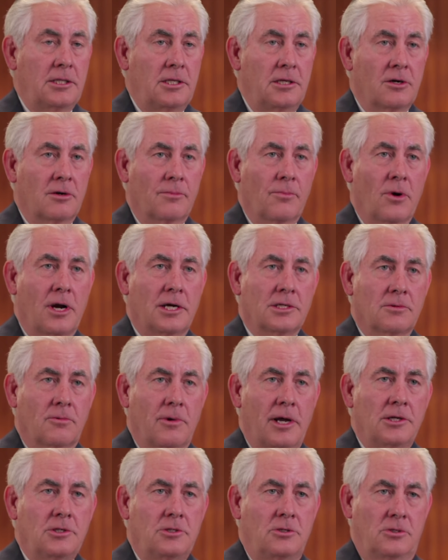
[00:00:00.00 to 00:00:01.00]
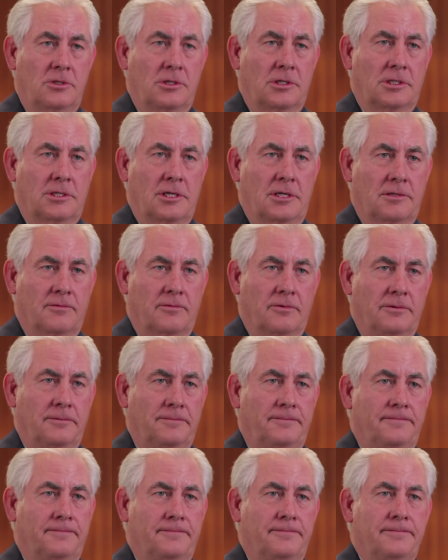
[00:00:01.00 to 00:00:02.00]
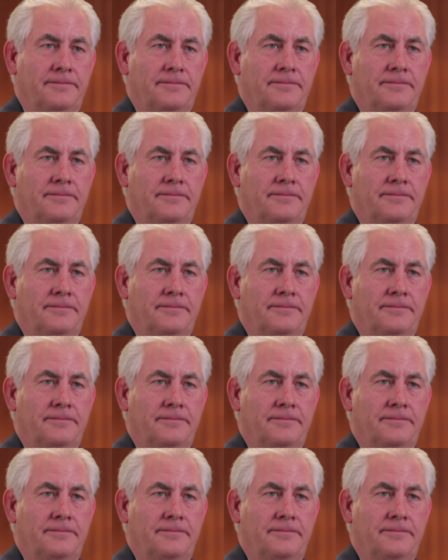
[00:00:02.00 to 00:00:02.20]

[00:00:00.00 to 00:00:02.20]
scale, so that you get bang for your